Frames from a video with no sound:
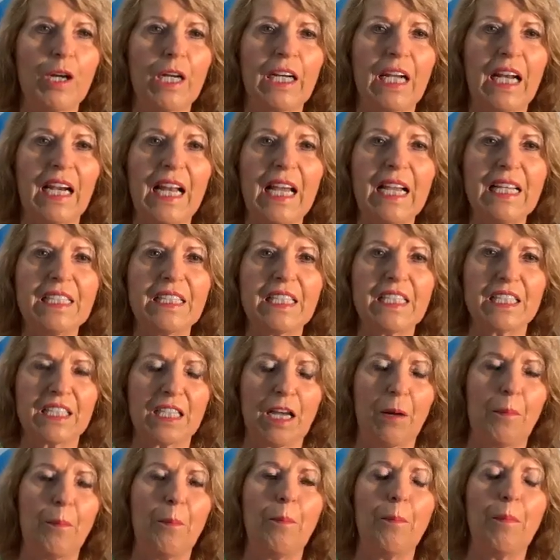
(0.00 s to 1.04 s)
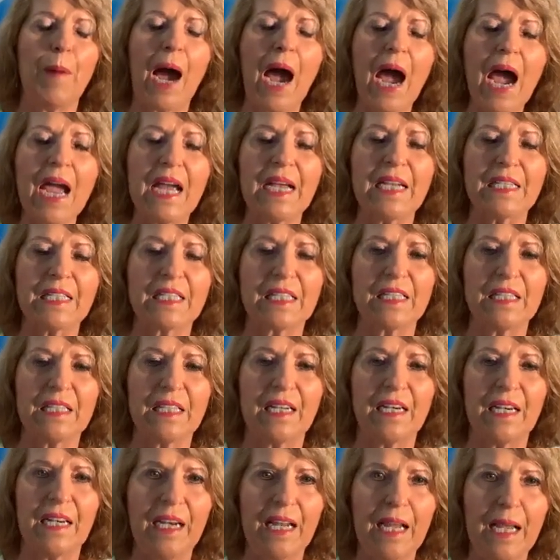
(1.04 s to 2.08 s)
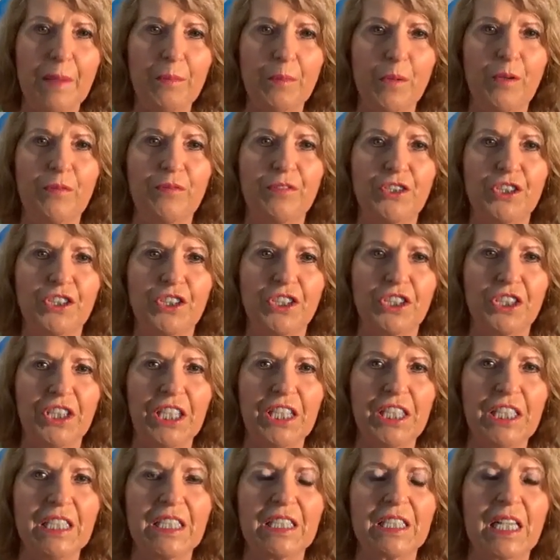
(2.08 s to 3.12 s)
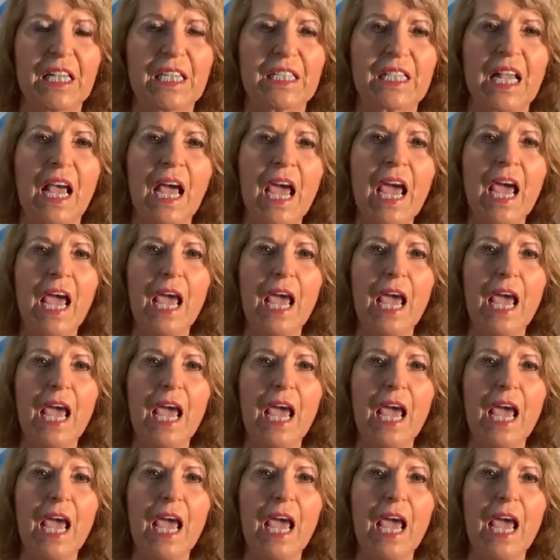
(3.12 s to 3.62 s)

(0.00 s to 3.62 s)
He cleanses our minds in the name of Jesus.